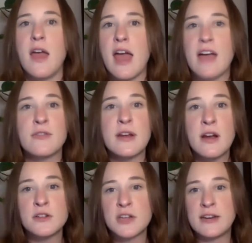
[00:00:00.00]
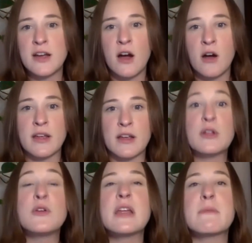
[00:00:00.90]
Every coach I know,
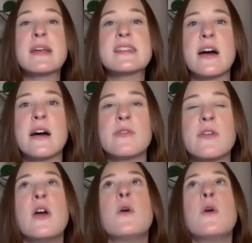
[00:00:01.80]
including myself,